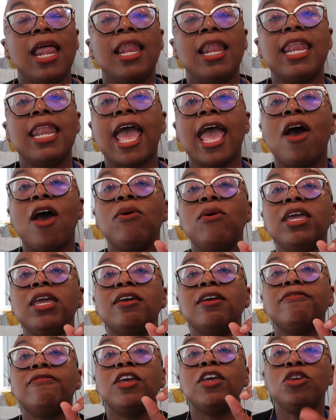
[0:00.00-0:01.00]
Now,
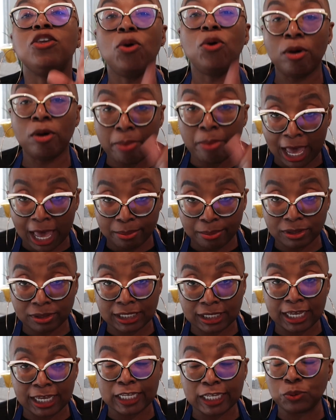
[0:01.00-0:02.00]
if your Bible
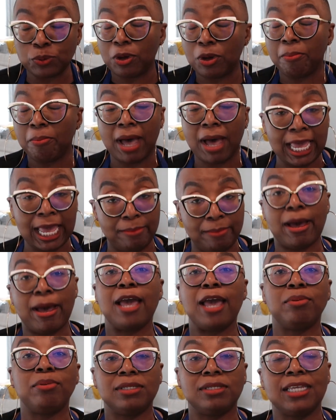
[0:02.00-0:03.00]
says what my
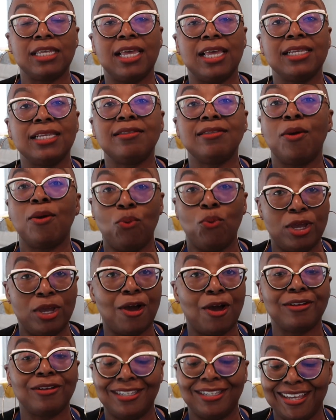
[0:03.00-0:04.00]
Bible says, then we
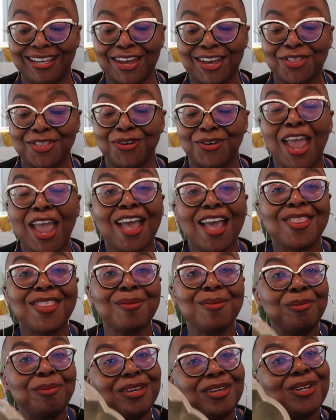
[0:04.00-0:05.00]
are together.
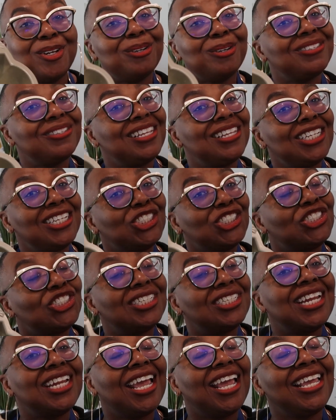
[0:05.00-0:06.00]
There will be no stickage
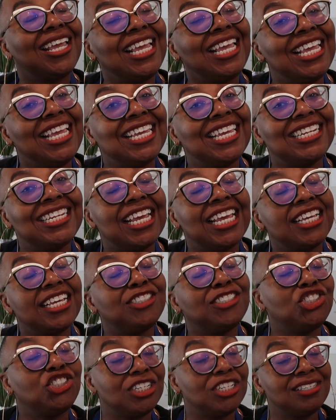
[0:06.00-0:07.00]
today in
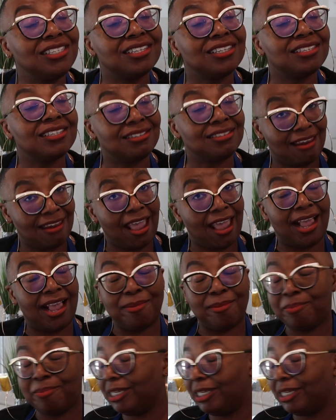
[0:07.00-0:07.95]
Jesus' name.